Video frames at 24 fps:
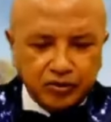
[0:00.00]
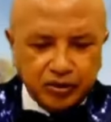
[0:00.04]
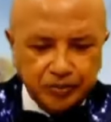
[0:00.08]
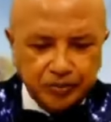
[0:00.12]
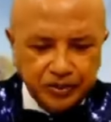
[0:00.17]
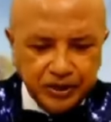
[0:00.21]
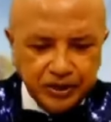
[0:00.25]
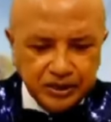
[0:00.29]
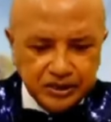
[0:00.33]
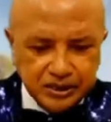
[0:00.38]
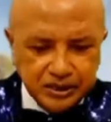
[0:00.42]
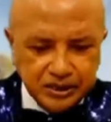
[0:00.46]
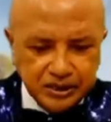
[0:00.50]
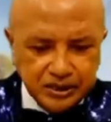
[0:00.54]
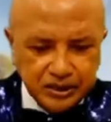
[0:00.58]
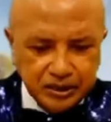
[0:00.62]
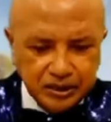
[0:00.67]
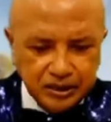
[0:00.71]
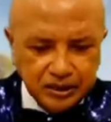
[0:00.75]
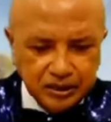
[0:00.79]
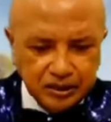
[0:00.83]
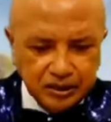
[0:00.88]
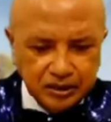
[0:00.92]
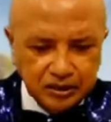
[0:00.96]
We are
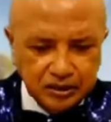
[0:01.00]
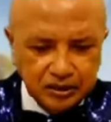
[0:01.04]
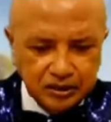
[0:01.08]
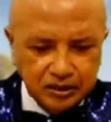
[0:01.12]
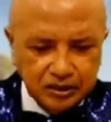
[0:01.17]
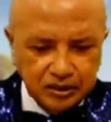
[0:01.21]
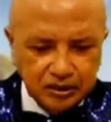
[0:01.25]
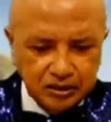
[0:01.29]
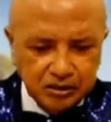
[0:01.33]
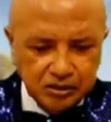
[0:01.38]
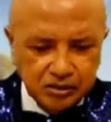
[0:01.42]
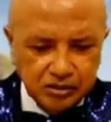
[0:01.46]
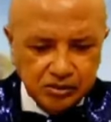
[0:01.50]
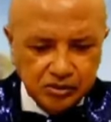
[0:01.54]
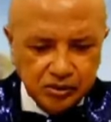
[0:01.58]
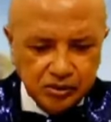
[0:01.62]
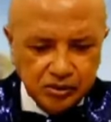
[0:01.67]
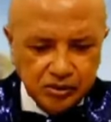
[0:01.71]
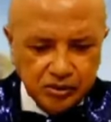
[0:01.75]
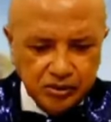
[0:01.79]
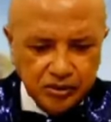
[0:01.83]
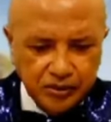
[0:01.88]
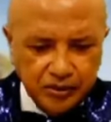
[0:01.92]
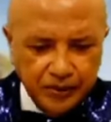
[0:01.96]
looking for it
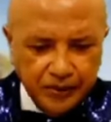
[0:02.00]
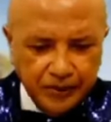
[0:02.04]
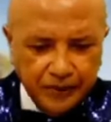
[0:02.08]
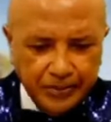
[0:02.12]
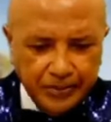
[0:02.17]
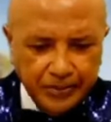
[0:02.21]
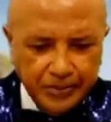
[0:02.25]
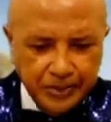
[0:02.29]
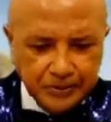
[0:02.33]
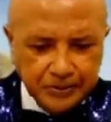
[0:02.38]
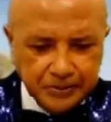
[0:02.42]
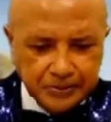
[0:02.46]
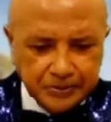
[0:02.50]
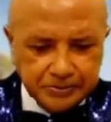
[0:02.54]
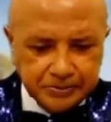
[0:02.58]
diligently.